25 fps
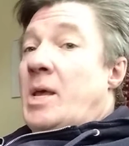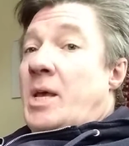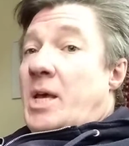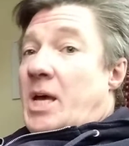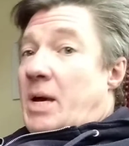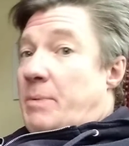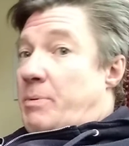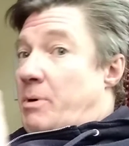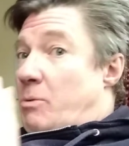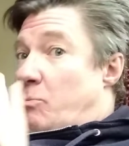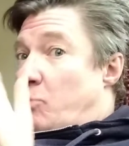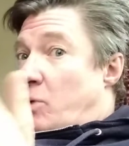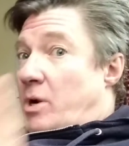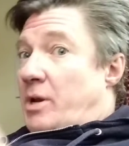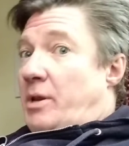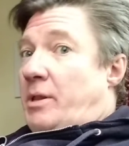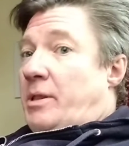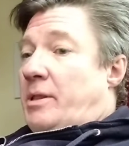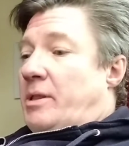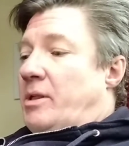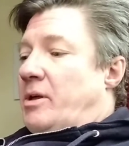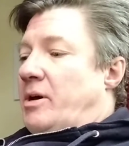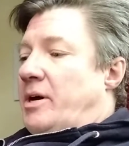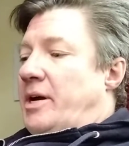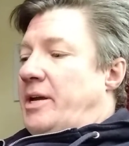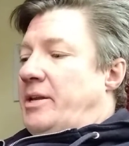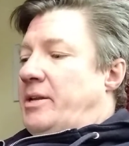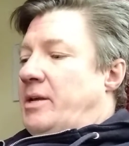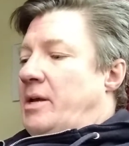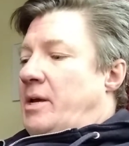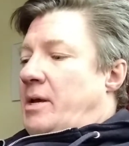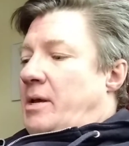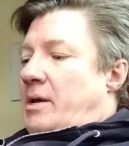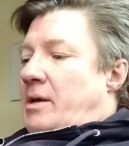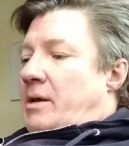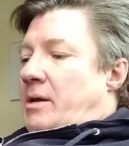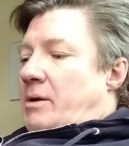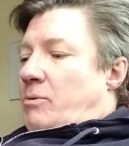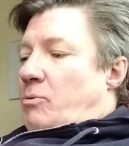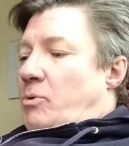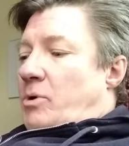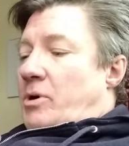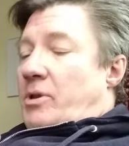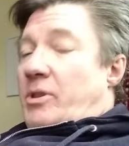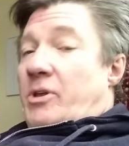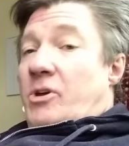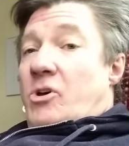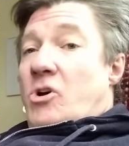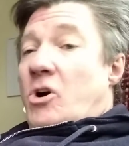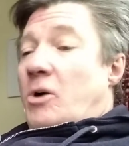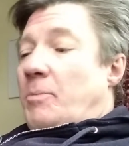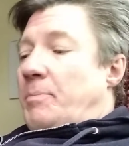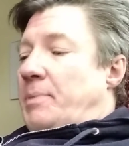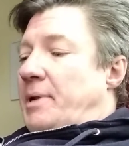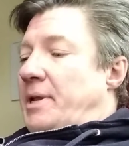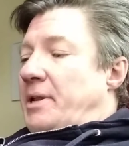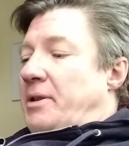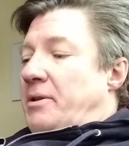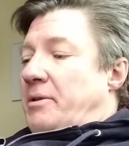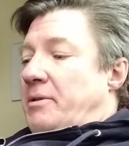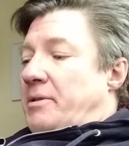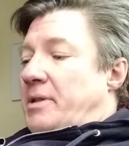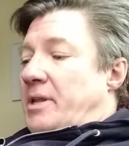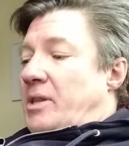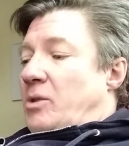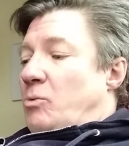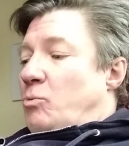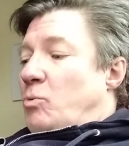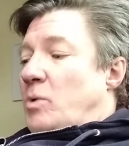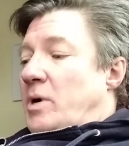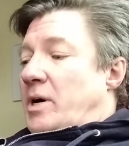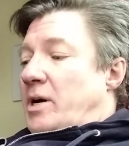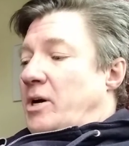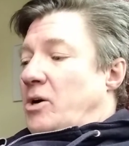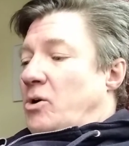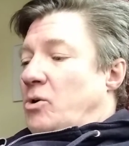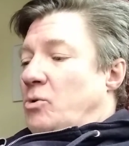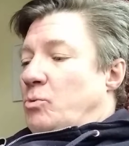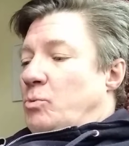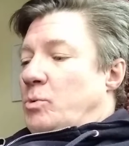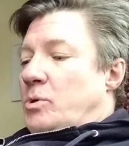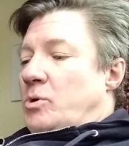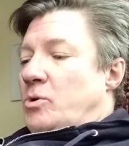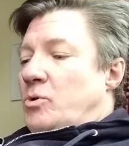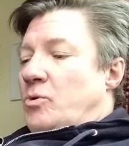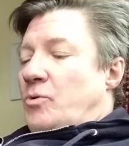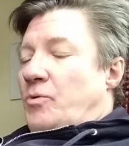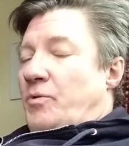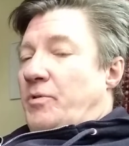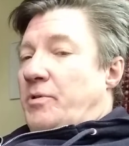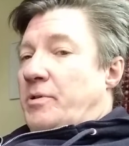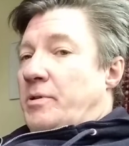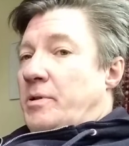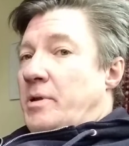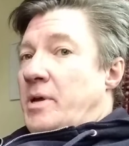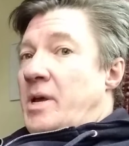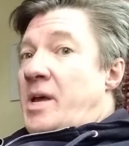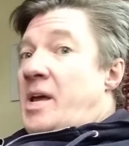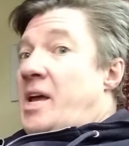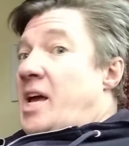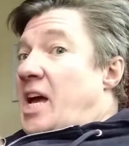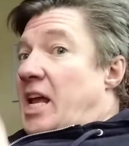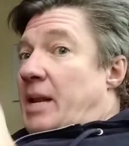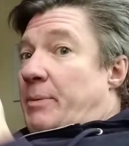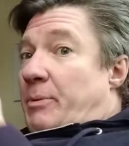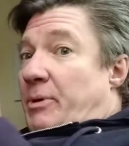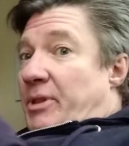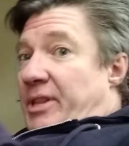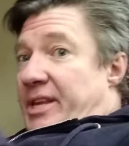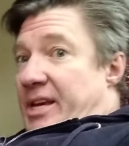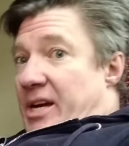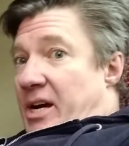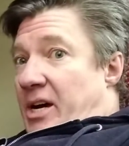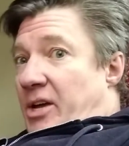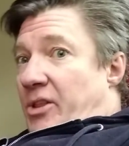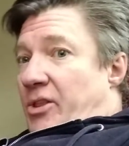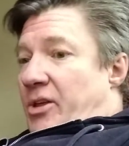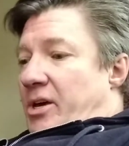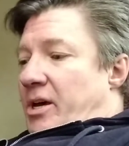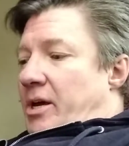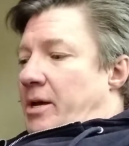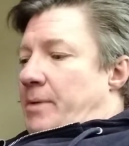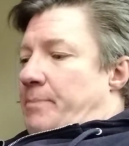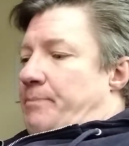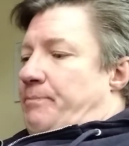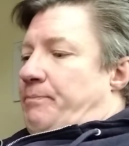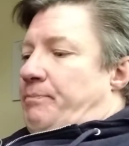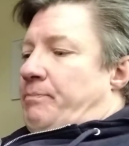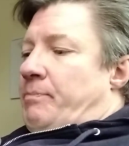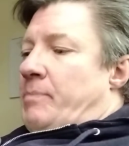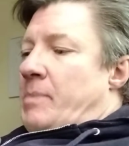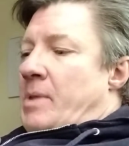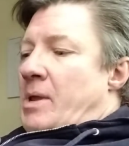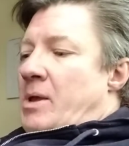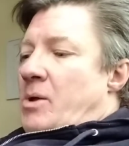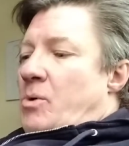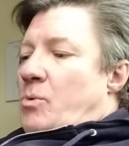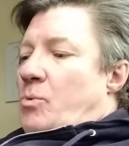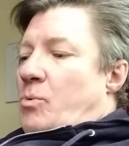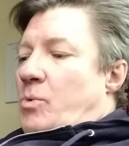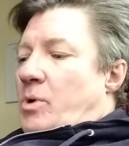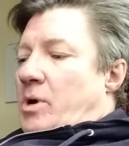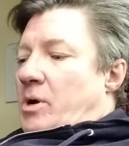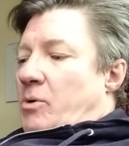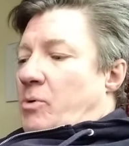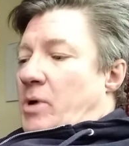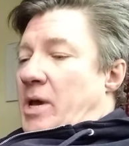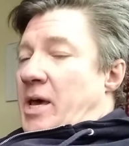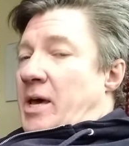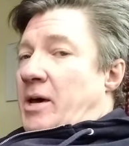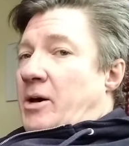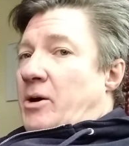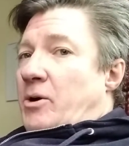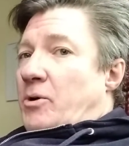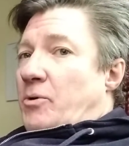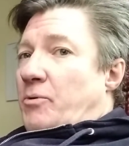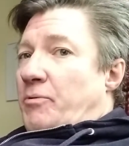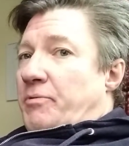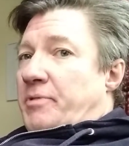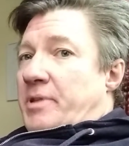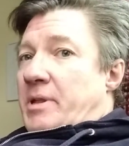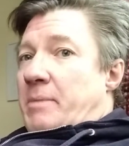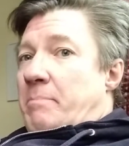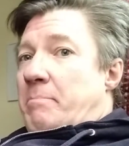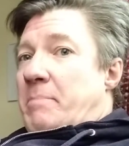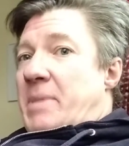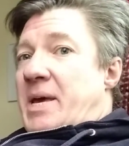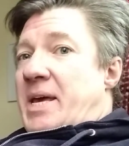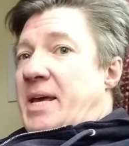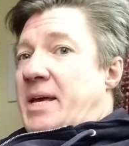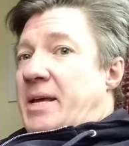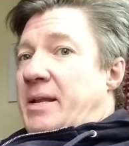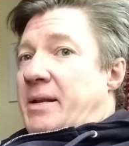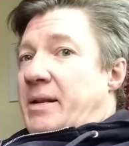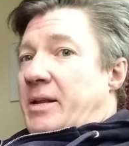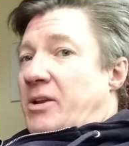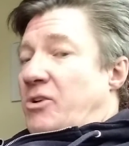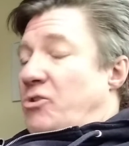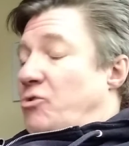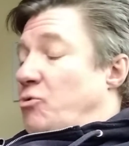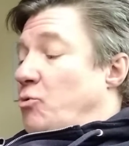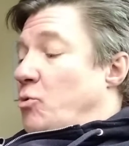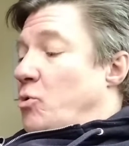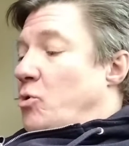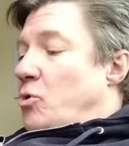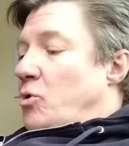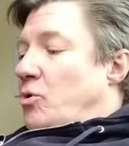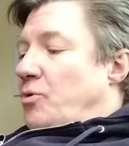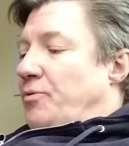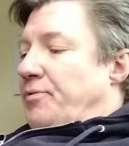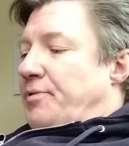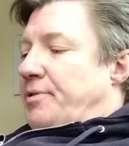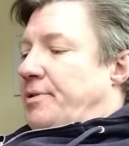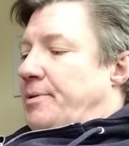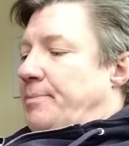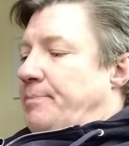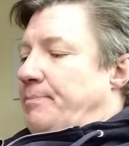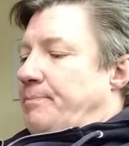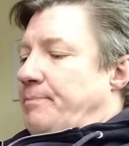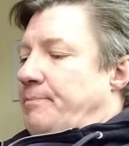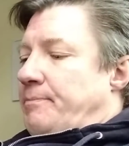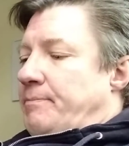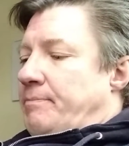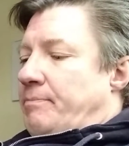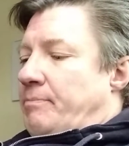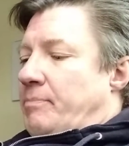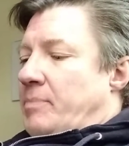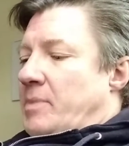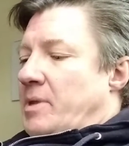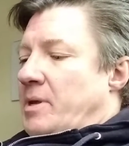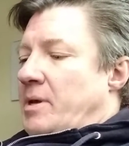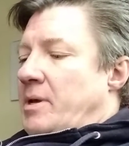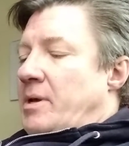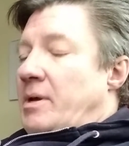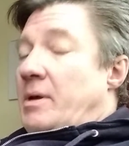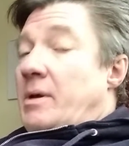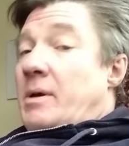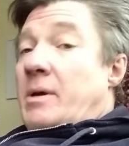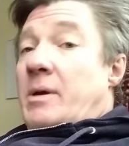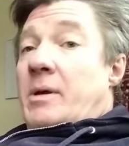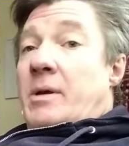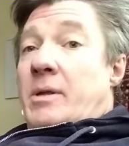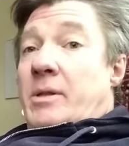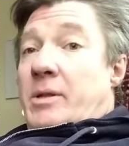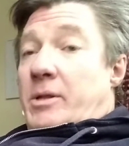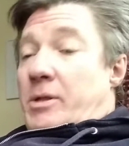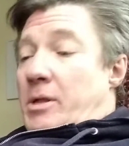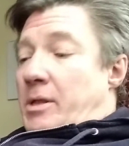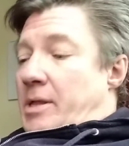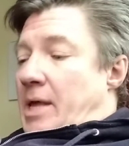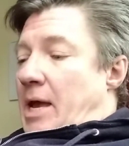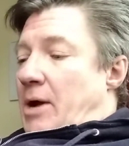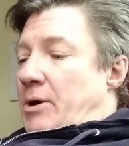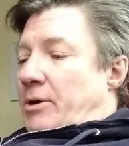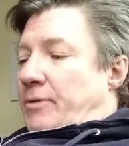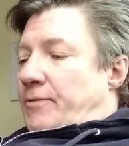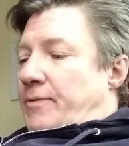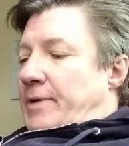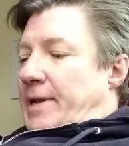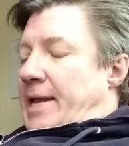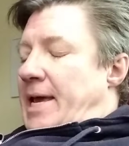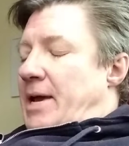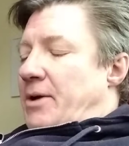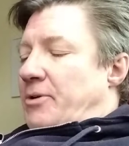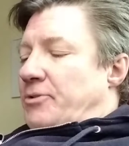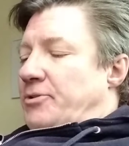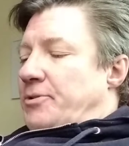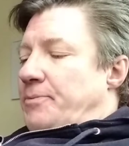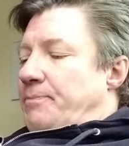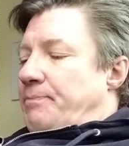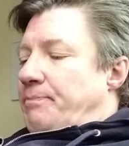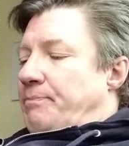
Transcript: Upon one side were the goblins and the wild wolves, and upon the other were elves and men and dwarves. This is how it fell out.